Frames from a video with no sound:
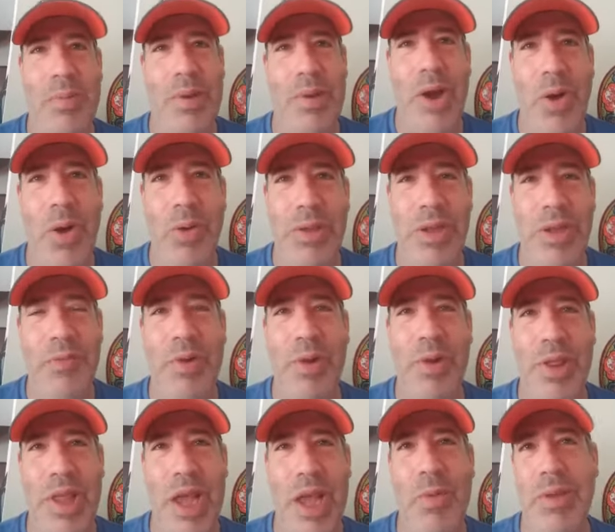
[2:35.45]
to be a whole
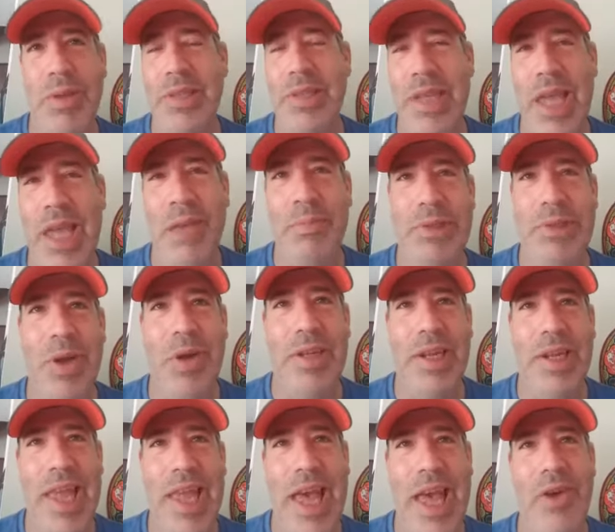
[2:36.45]
different thing once the games
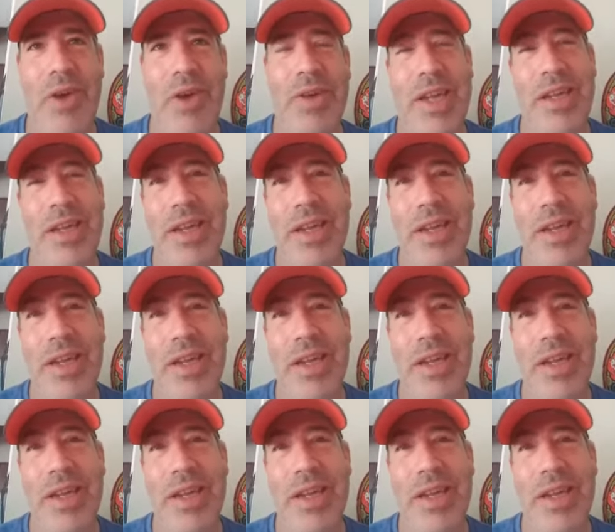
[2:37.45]
start to count.